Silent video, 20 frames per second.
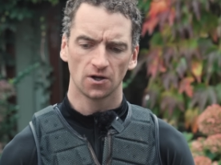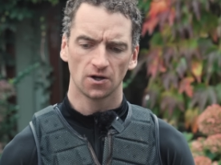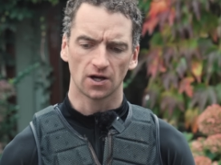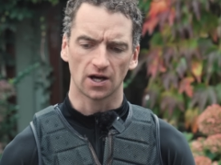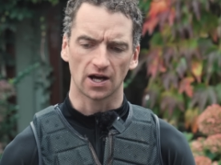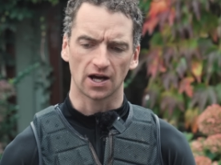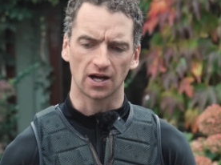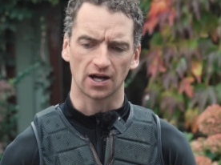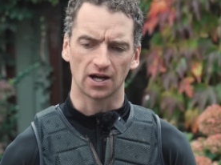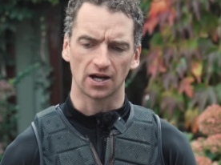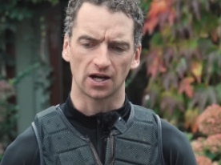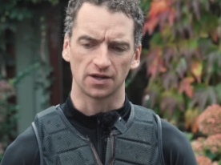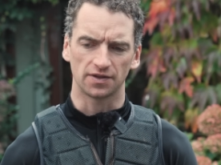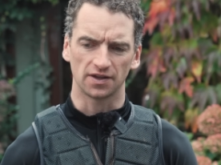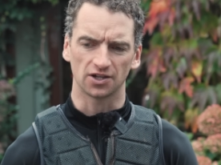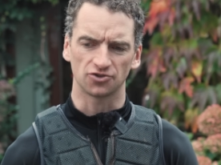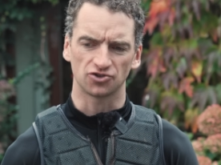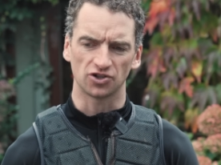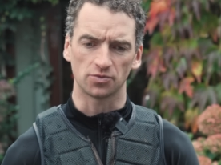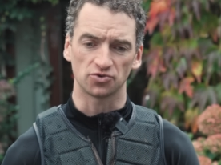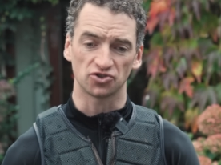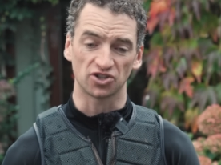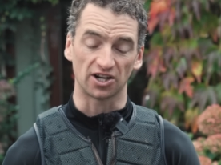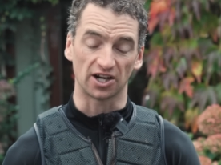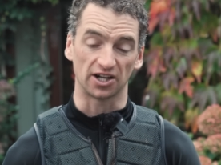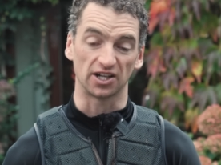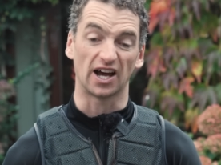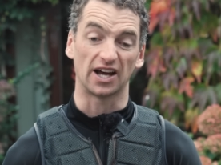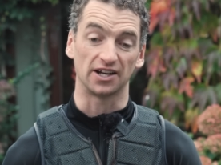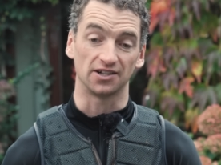I think a dream to
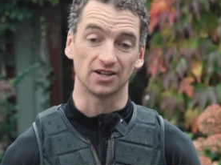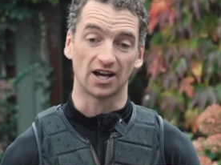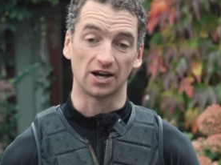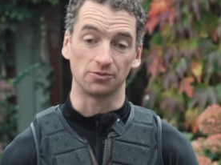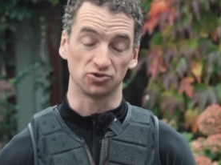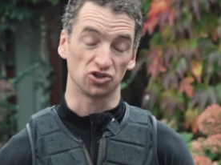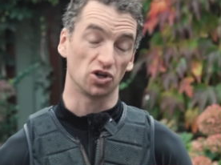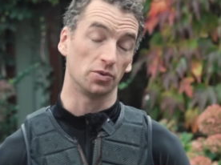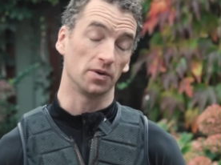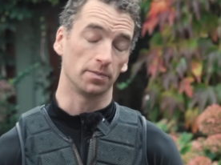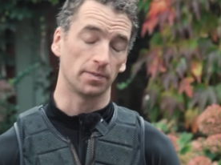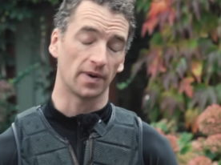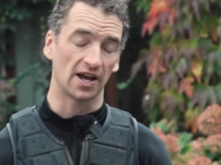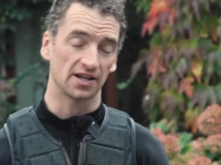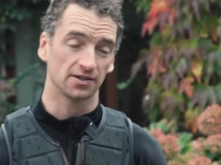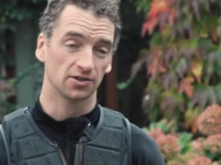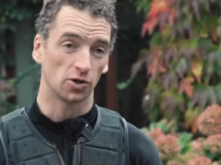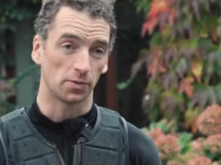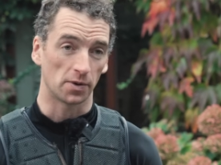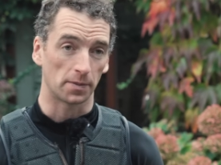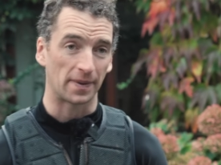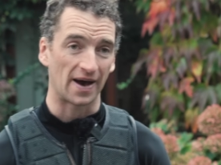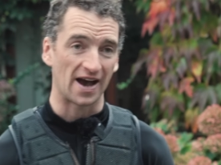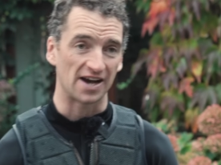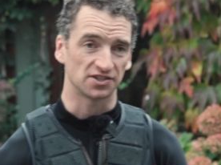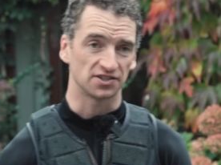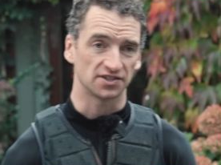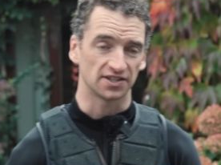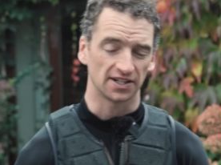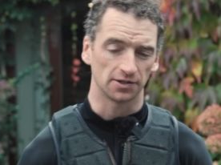share was coming
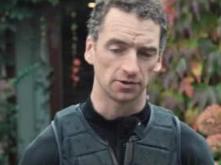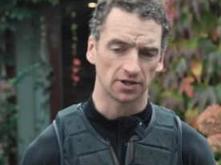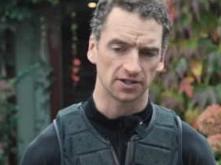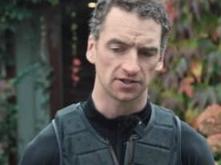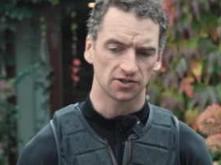past us anyway.